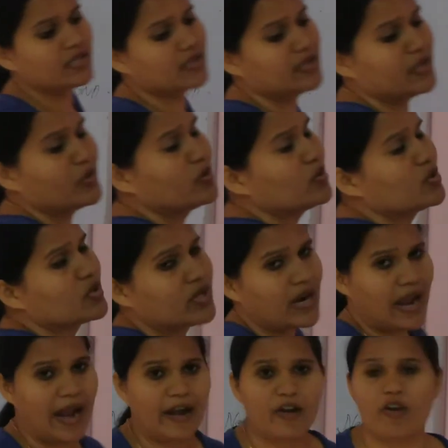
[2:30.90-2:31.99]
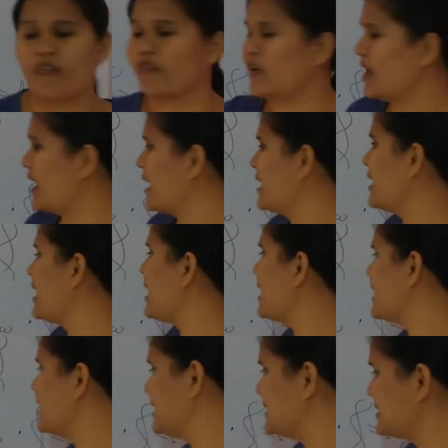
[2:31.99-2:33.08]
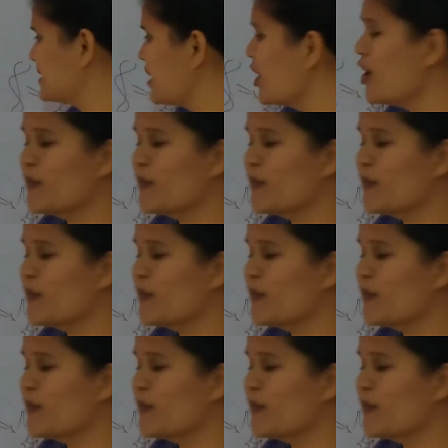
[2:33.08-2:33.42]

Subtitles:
new strand of DNA is